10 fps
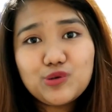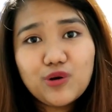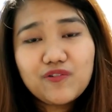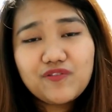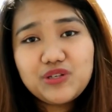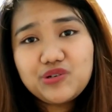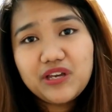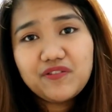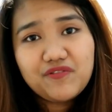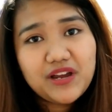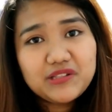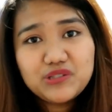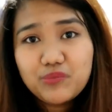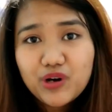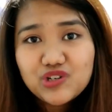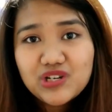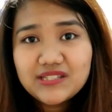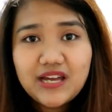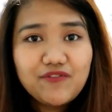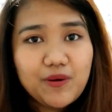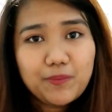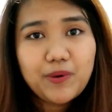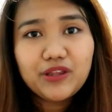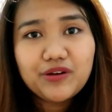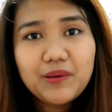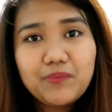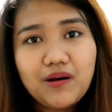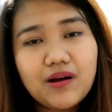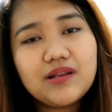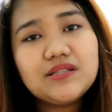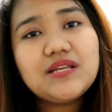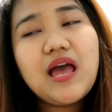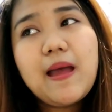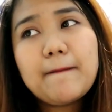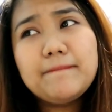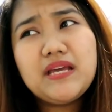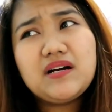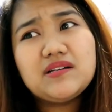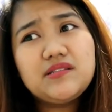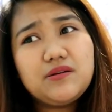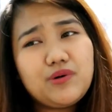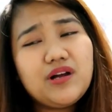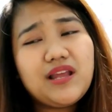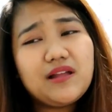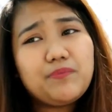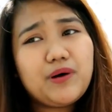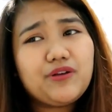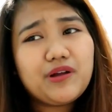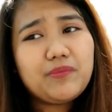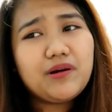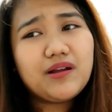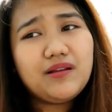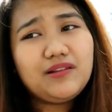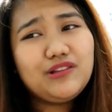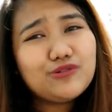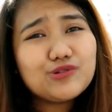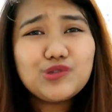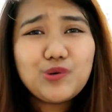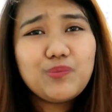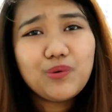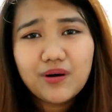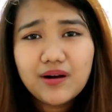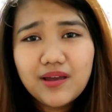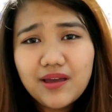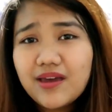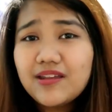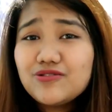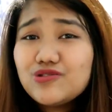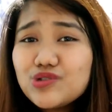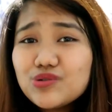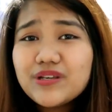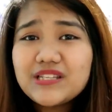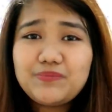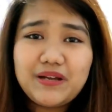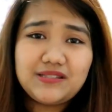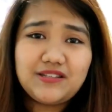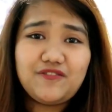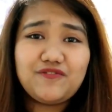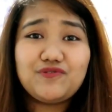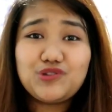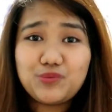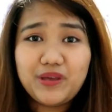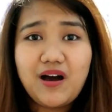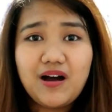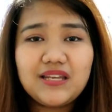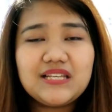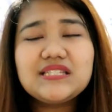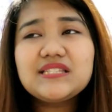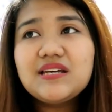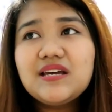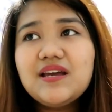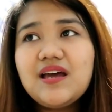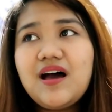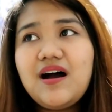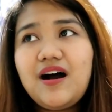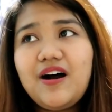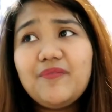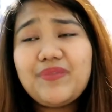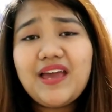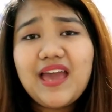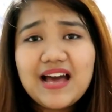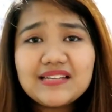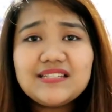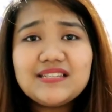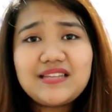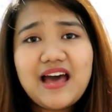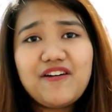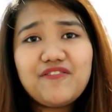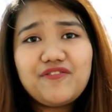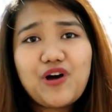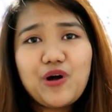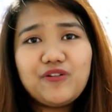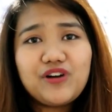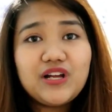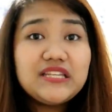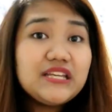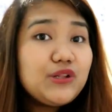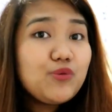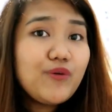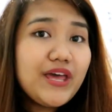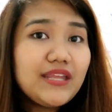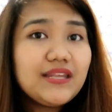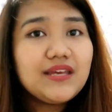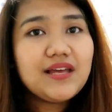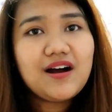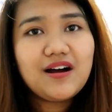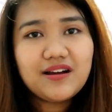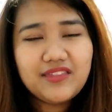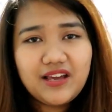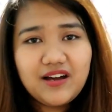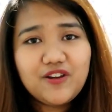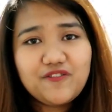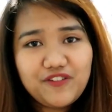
store featuring Friends merch aside from Pottery Barns, because the one at Pottery Barn looks so boring and too expensive, to be honest. Um, I asked the staff of until when are they gonna